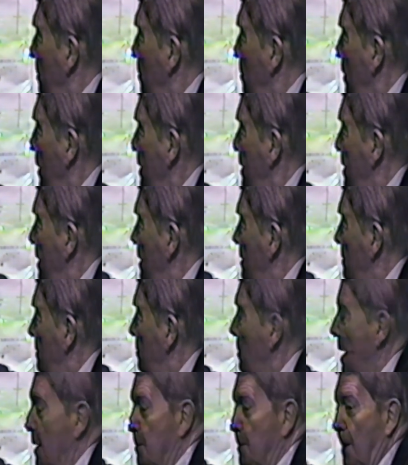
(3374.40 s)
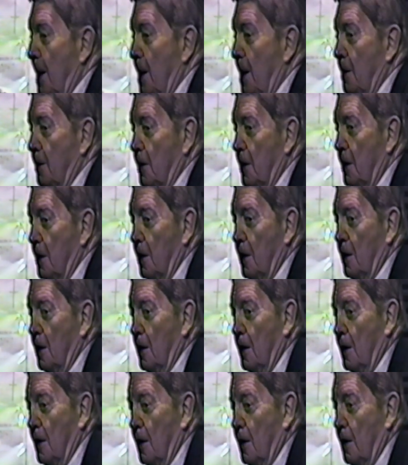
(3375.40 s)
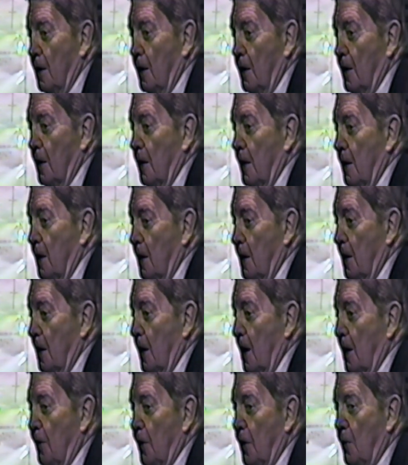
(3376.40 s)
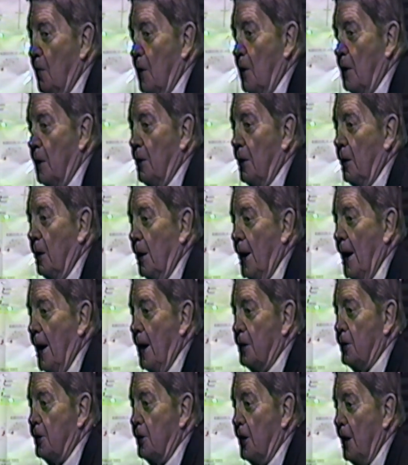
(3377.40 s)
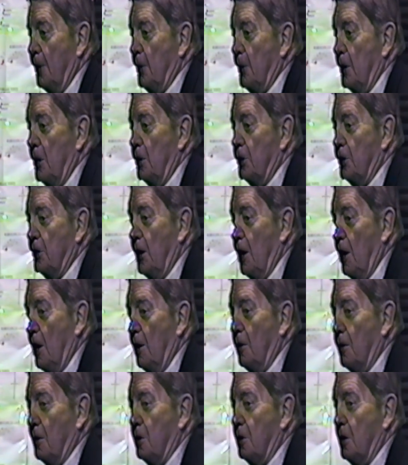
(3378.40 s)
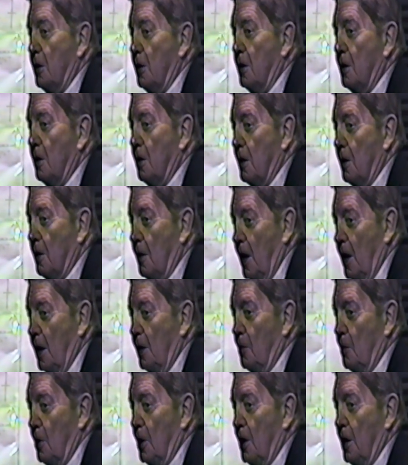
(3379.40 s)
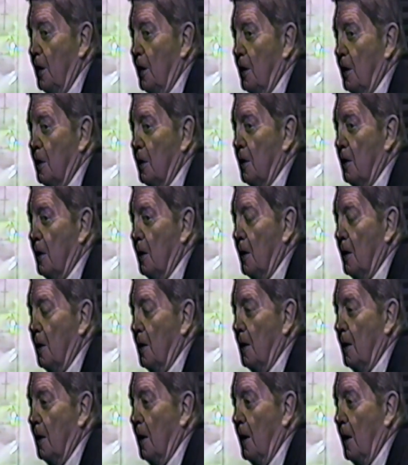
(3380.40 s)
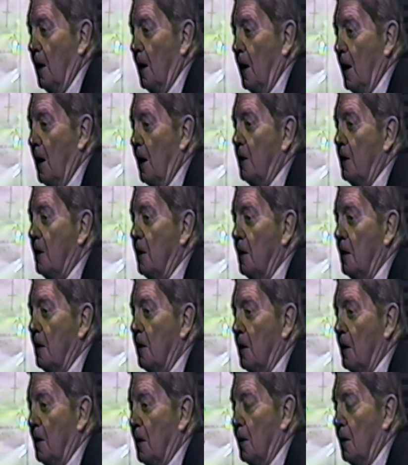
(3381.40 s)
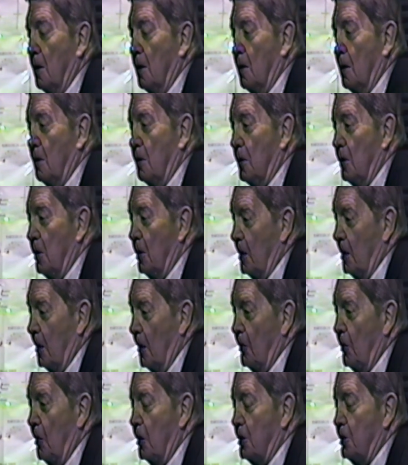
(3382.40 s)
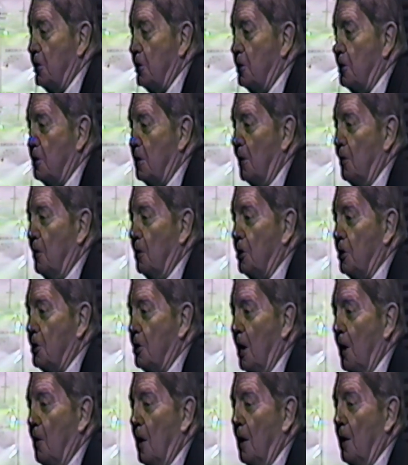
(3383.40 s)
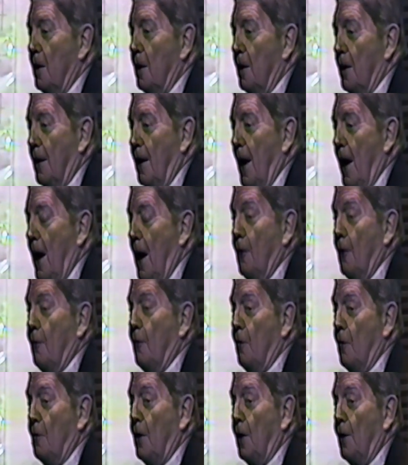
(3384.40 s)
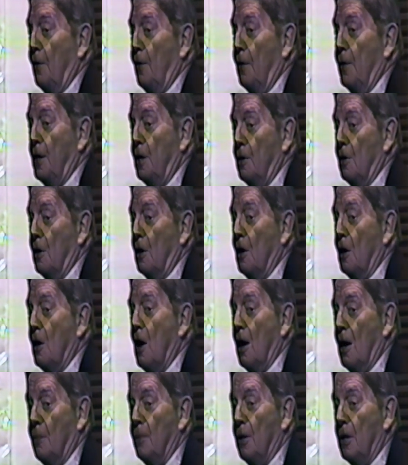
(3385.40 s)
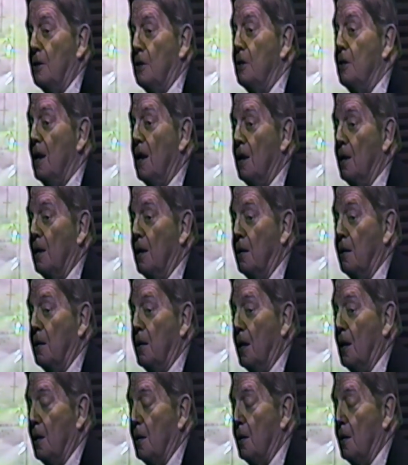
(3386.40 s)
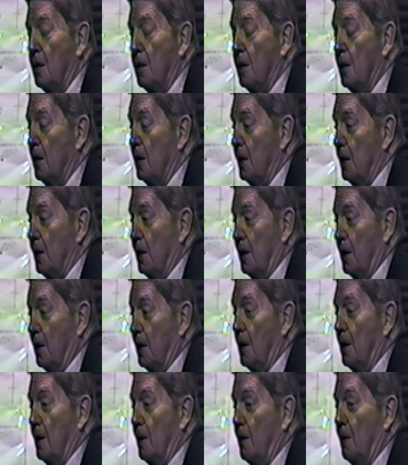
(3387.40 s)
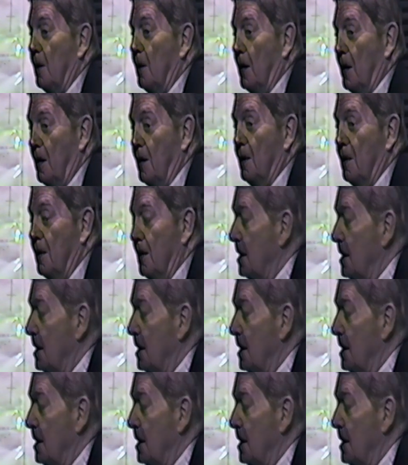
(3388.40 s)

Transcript: we did wipe out every one of the last Japanese carriers yeah. that morning and of course, some will say, well, half of our fleet could have gone up and, and did it. Well,